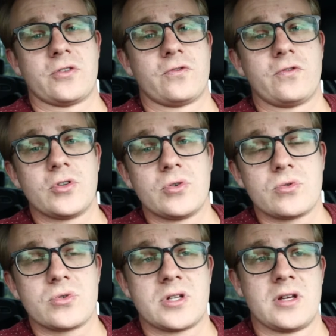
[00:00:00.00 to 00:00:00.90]

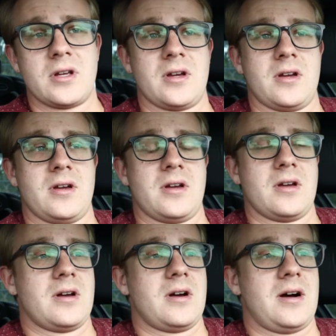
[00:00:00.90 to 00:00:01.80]
confused,
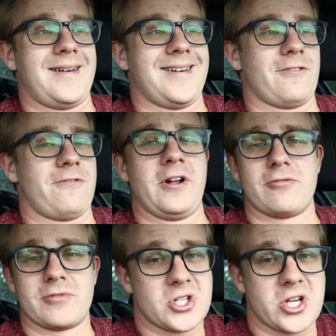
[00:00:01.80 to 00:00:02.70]
I
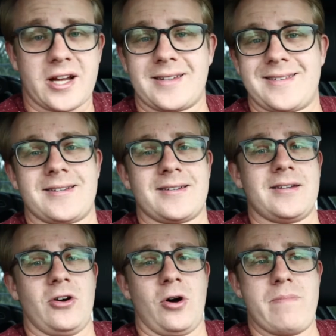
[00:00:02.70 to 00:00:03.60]
felt
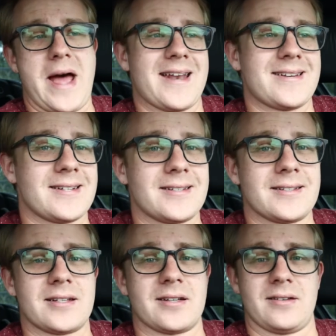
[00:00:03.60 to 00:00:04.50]
rejected,
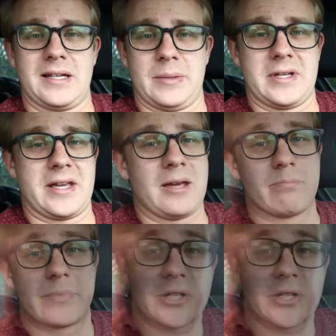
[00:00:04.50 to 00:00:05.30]
abandoned, I became